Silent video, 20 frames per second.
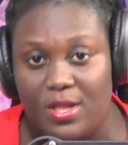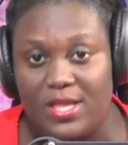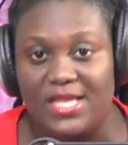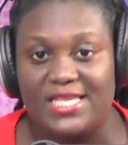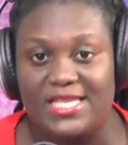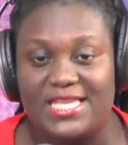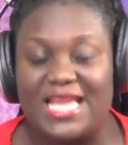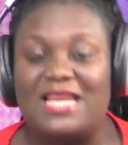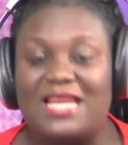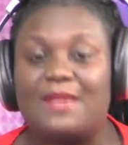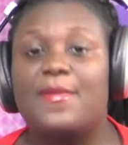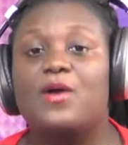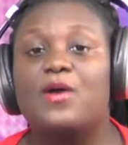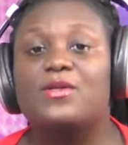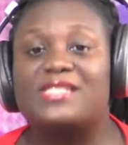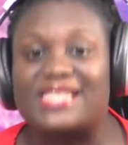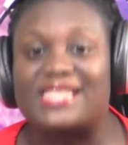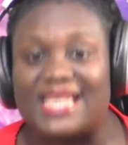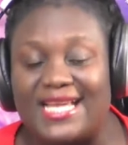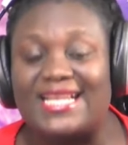Yet the
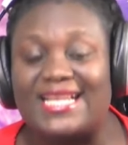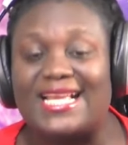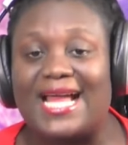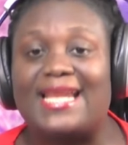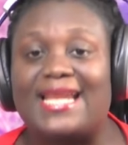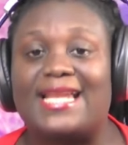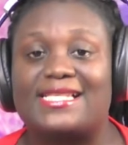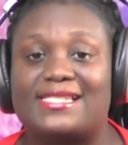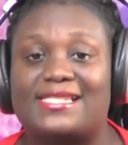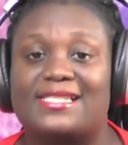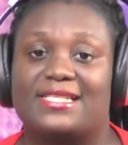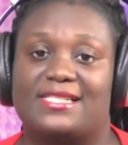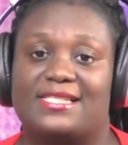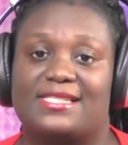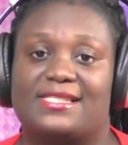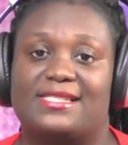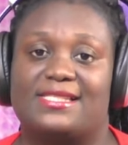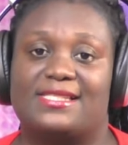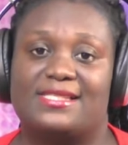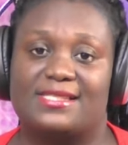mouth 10 Ghana
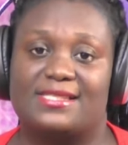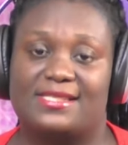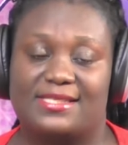cedis.